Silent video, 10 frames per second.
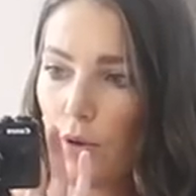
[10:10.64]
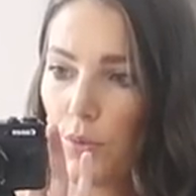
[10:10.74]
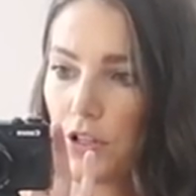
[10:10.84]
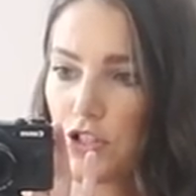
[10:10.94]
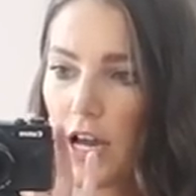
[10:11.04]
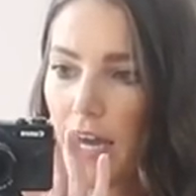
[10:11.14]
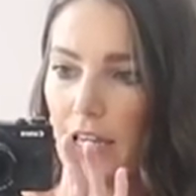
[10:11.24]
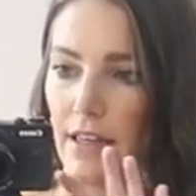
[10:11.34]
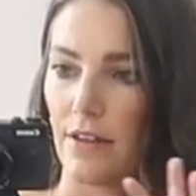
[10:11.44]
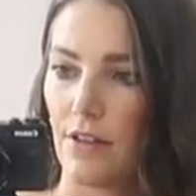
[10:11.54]
which
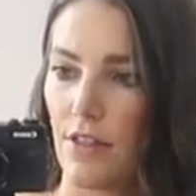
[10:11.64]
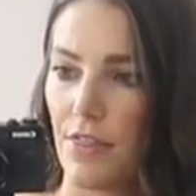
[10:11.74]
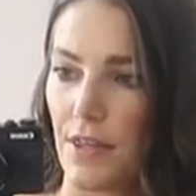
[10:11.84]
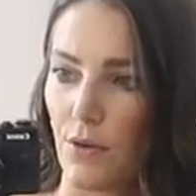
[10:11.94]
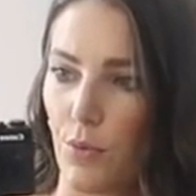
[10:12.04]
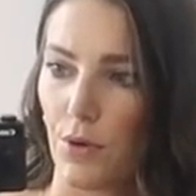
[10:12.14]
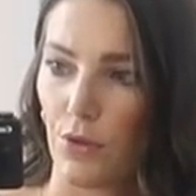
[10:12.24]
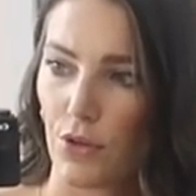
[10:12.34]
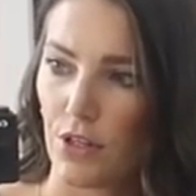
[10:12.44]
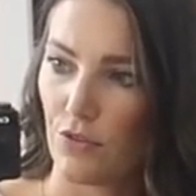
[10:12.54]
I think we're
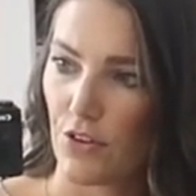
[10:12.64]
looking